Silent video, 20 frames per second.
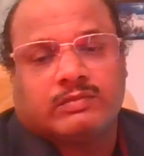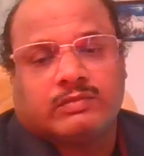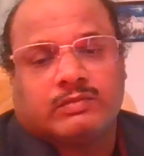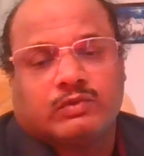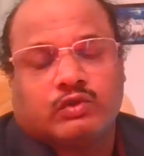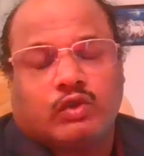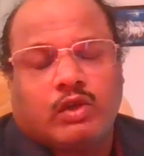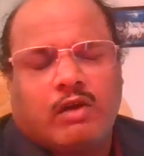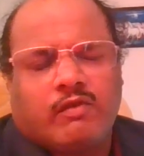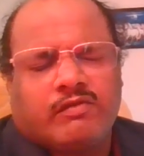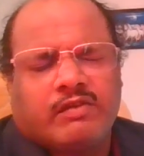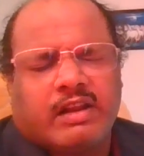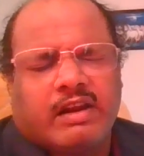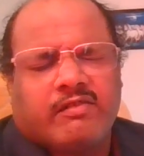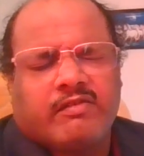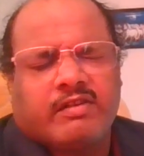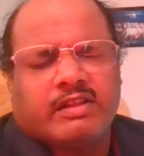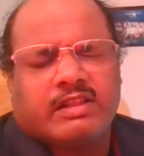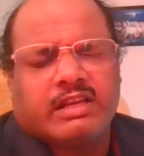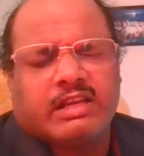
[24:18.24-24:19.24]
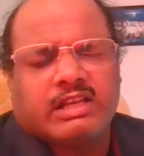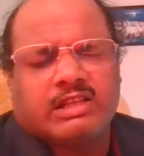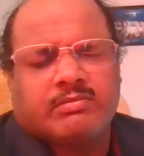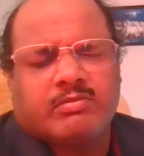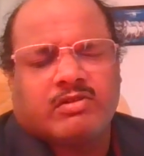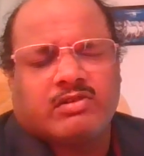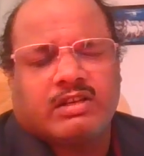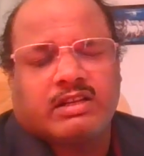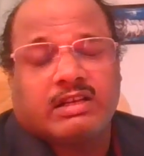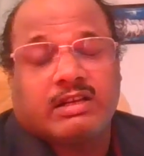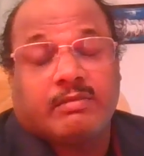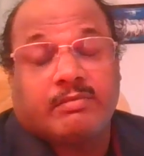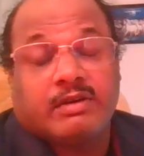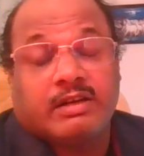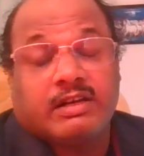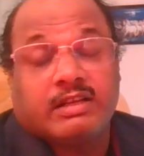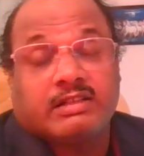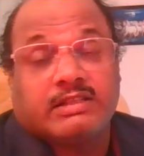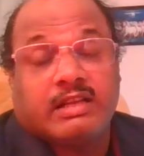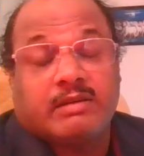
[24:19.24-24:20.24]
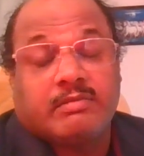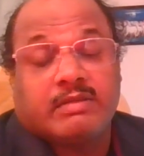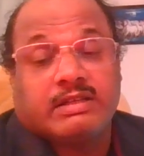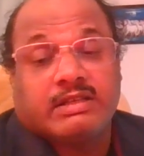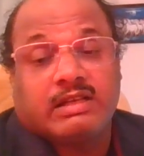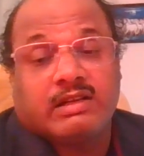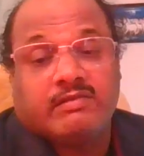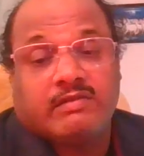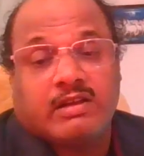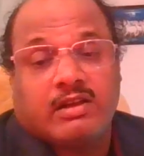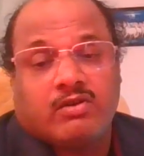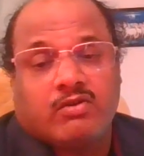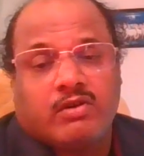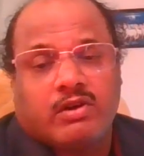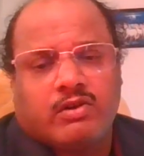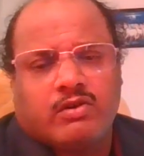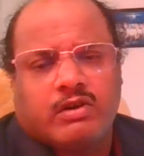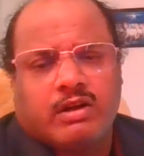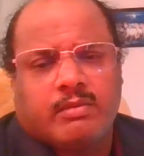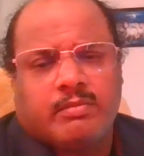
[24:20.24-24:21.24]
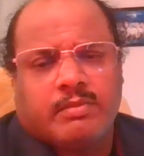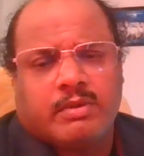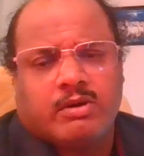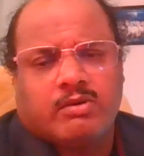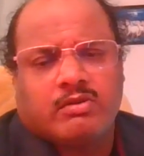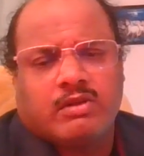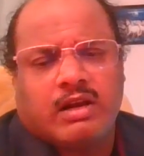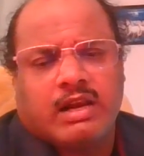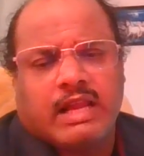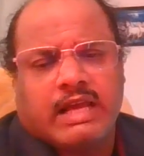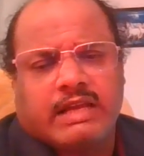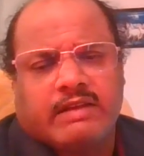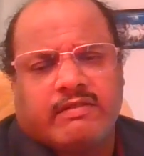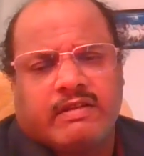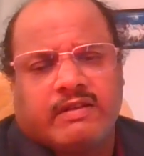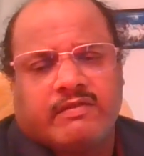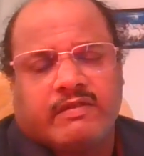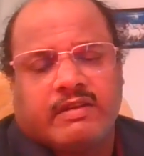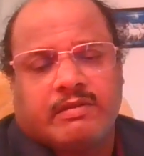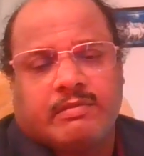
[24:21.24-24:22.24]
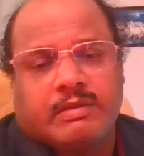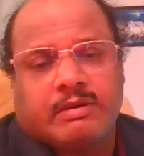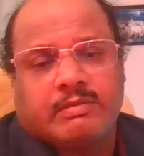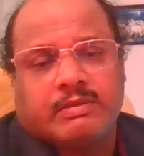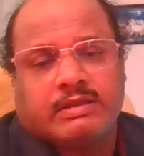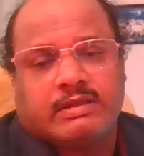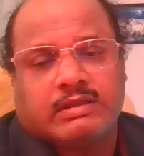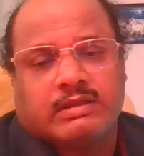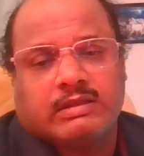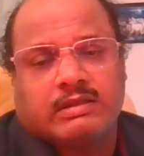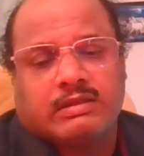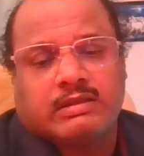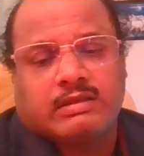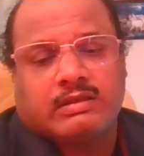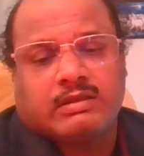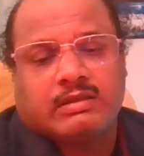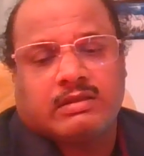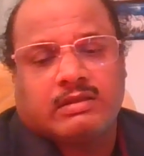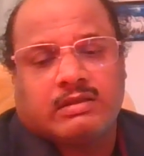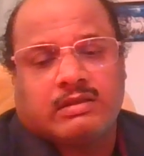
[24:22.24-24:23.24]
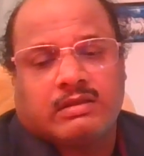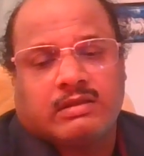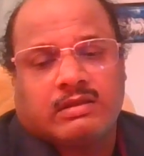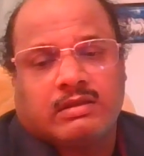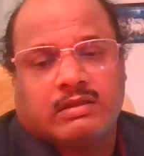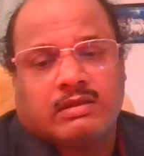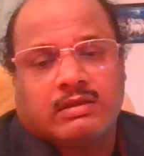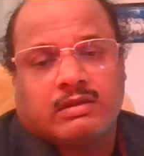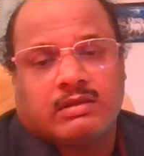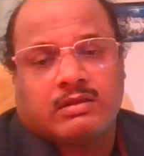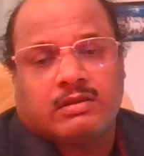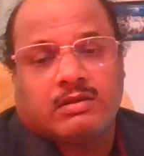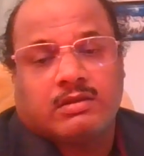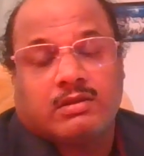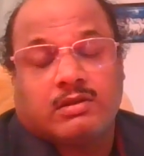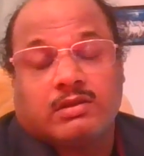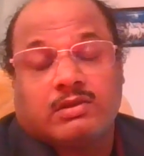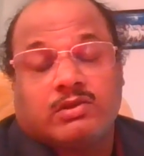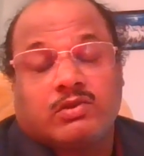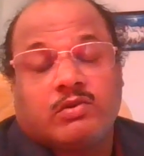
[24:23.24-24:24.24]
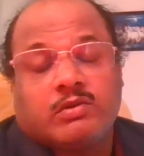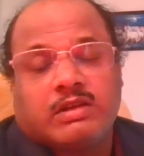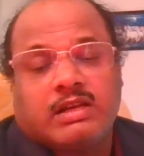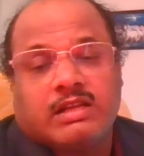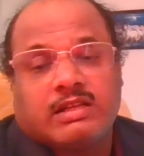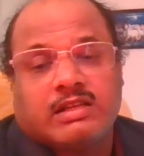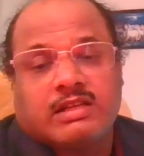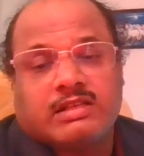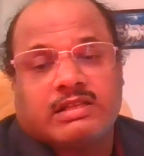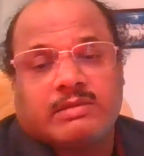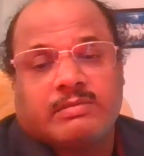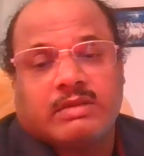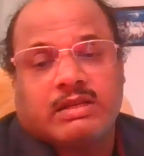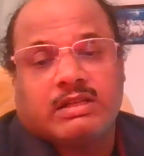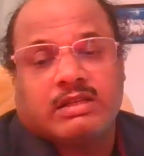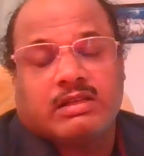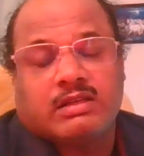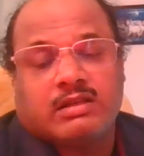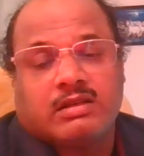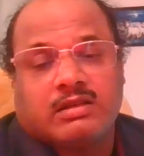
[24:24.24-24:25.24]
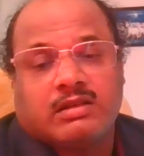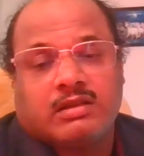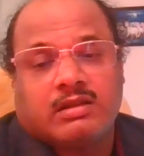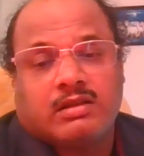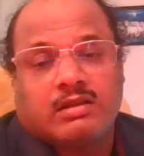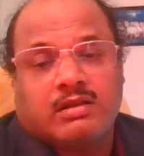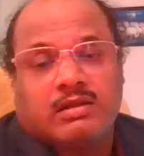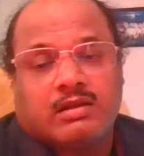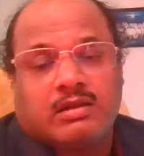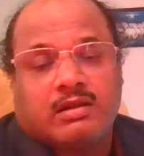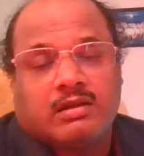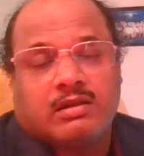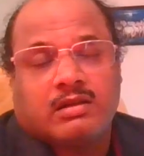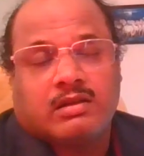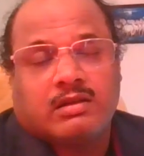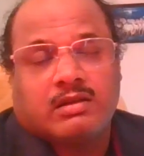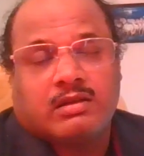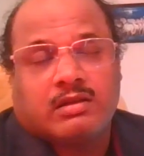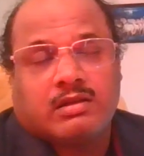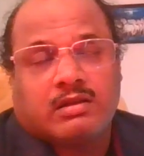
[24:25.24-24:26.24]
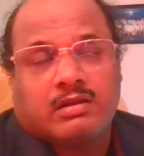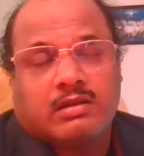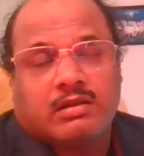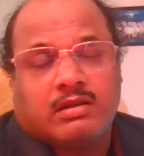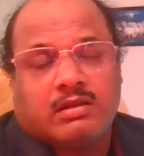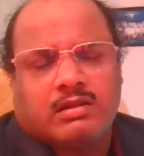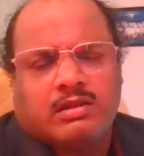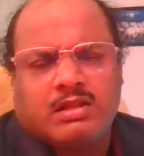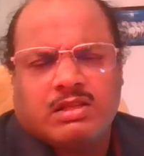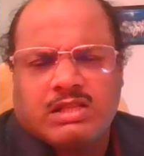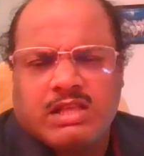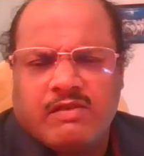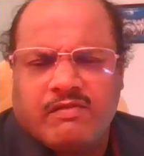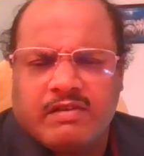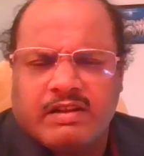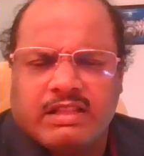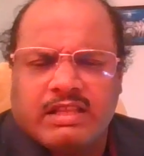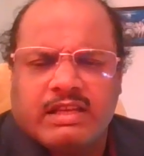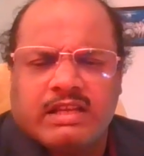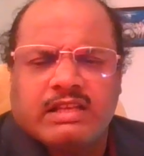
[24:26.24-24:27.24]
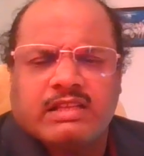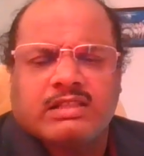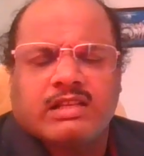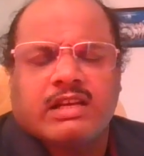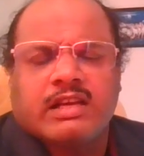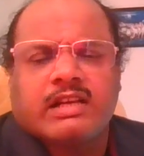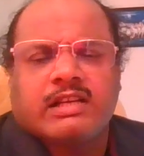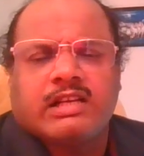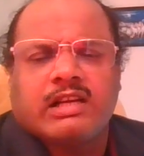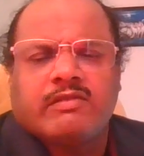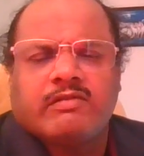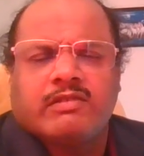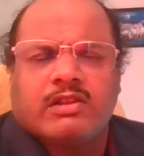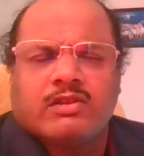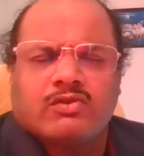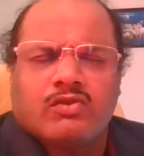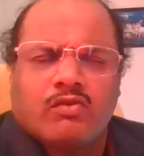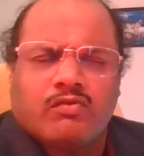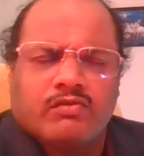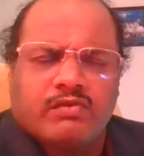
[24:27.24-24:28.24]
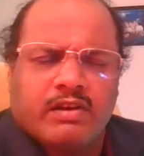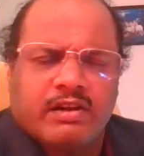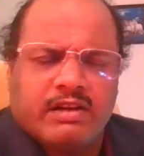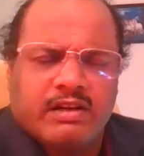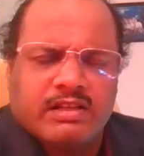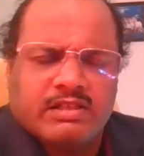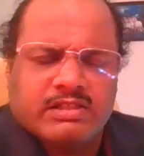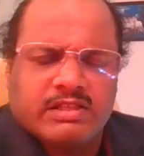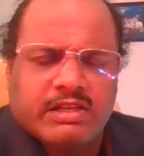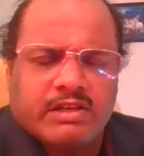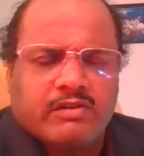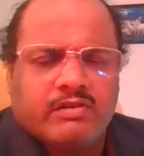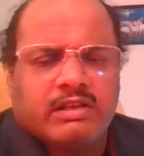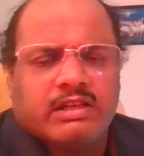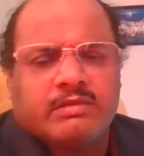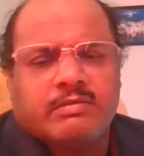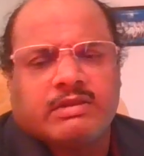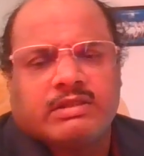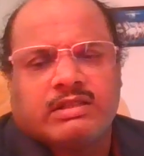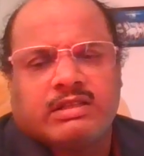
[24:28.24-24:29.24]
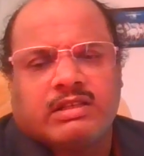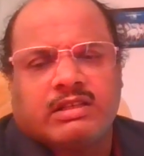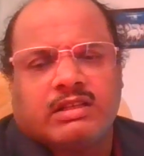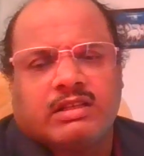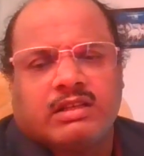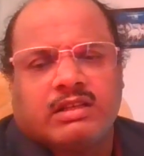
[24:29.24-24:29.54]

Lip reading: So after everything is project complete is, then basically we are going to dump into the live environment basically. So you can just imagine this, everything is connected with the software industry only basically.